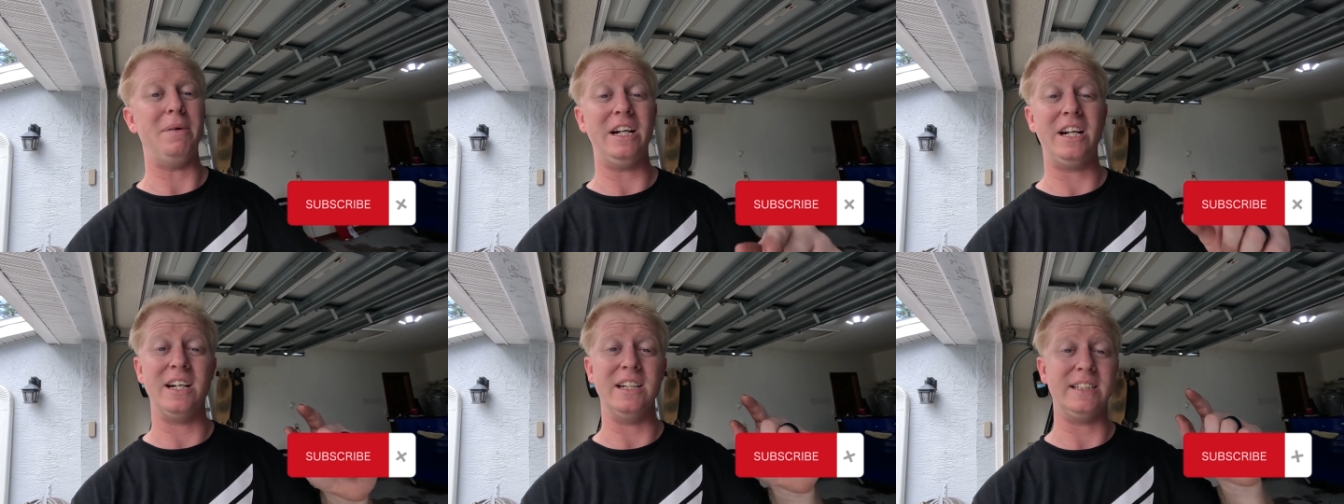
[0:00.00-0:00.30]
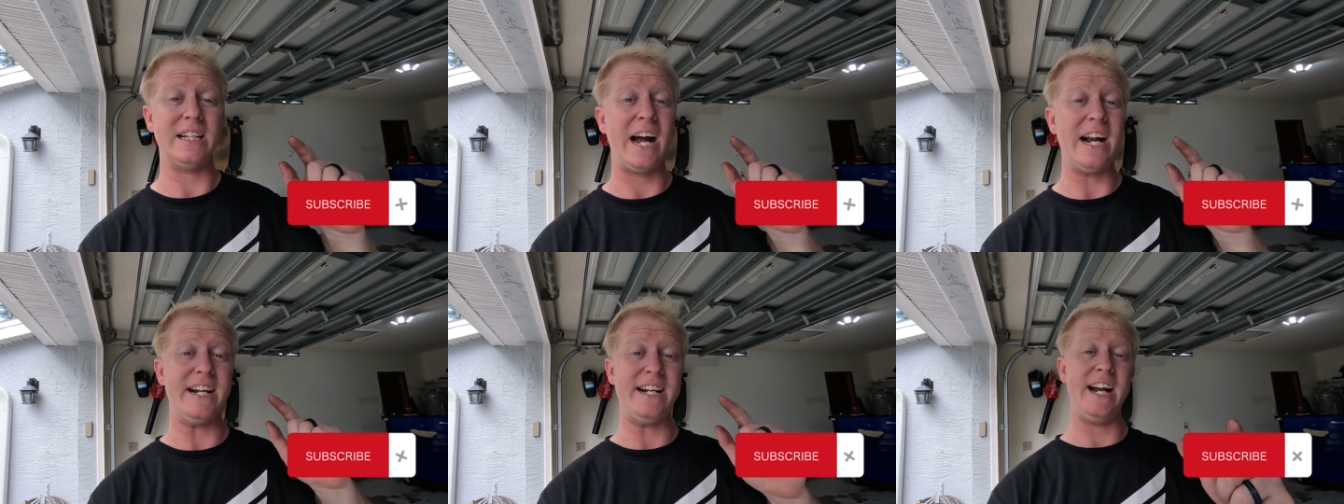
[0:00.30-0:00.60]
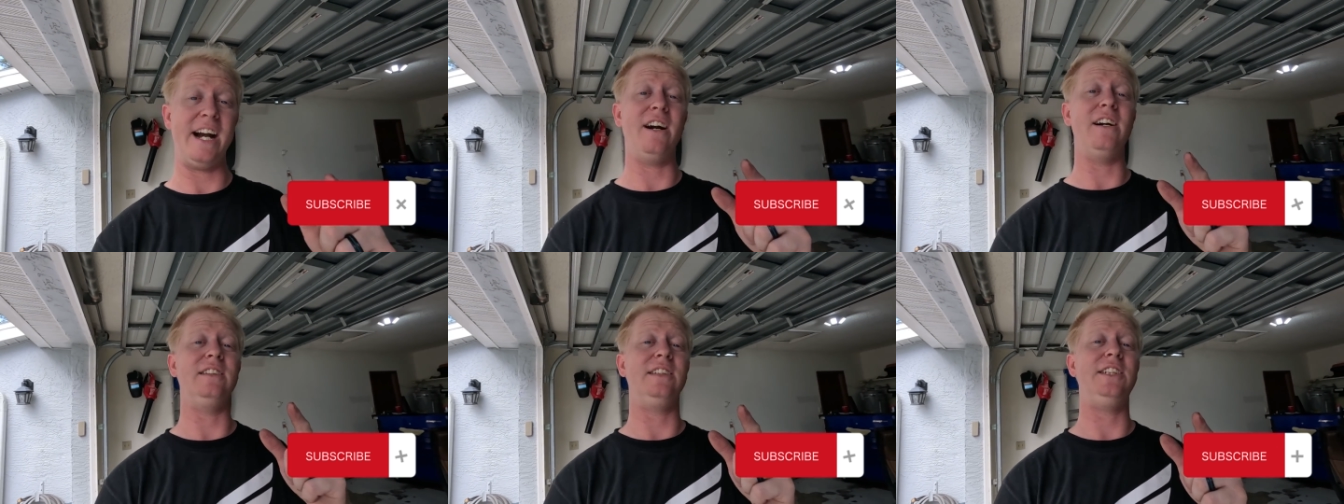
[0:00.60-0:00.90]
because I
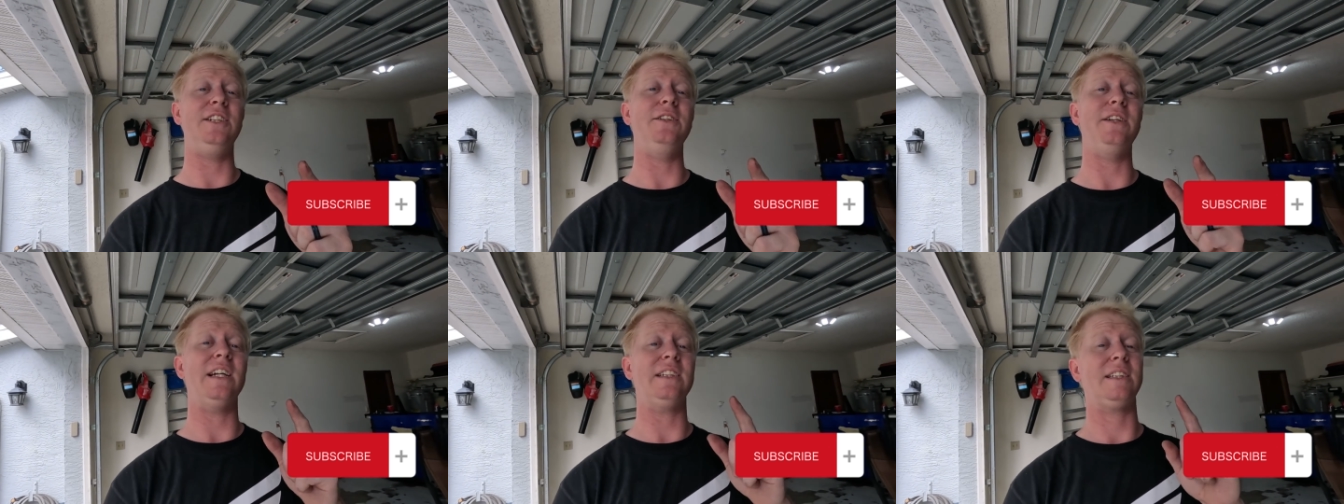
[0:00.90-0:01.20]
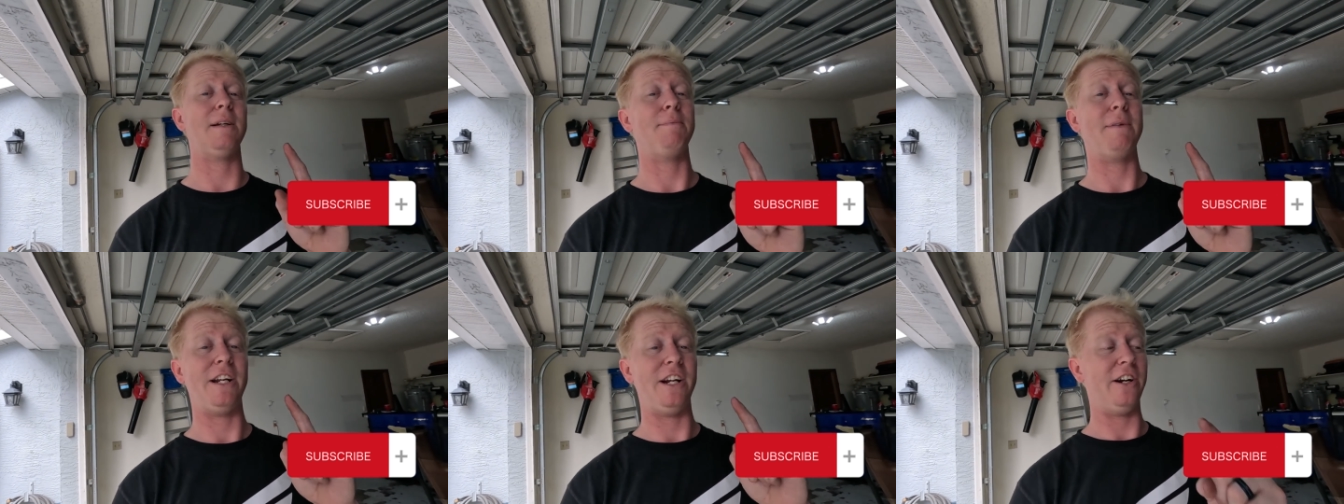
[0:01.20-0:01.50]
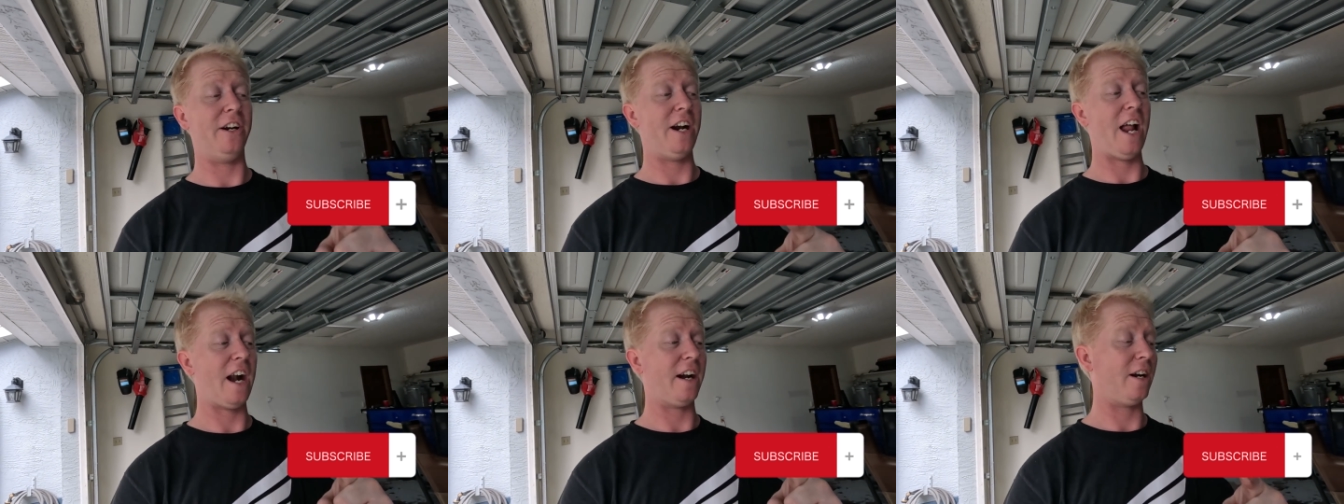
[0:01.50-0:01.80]
guarantee you that's something
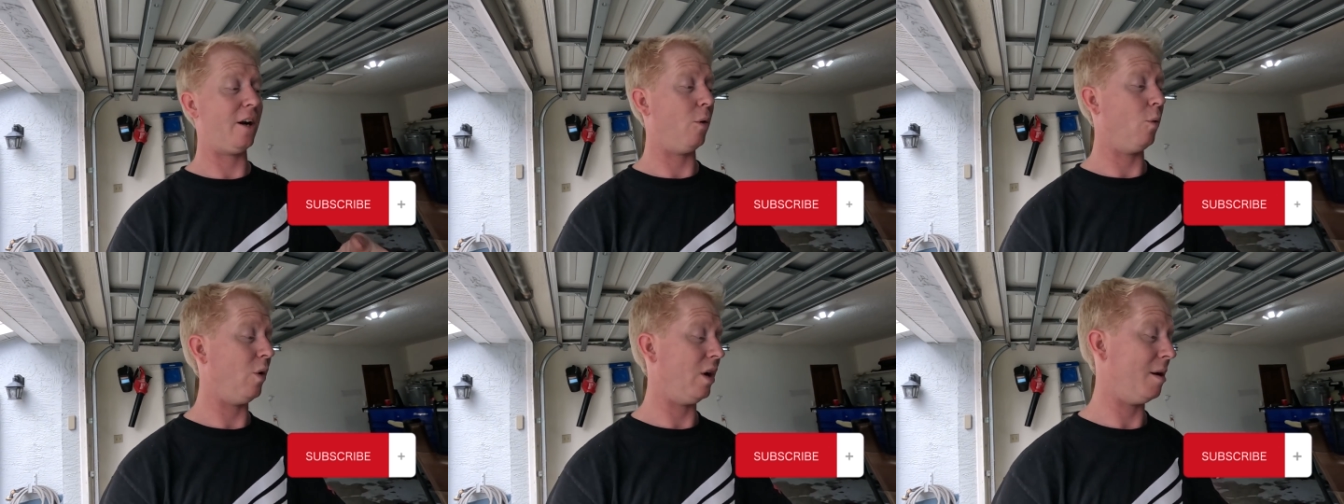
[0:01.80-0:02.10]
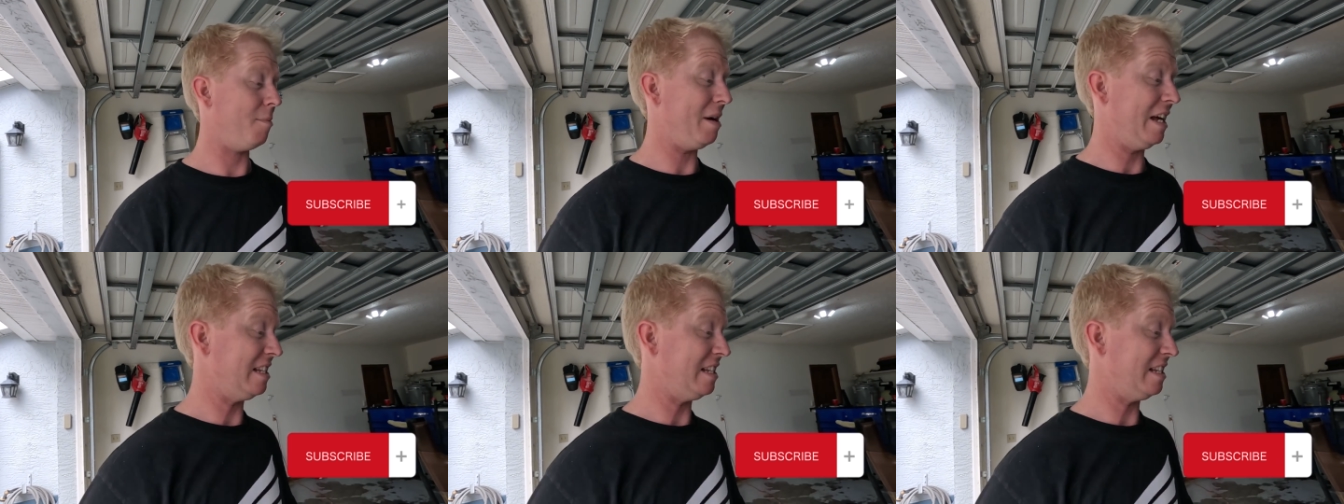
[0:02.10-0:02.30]
you're not going to want to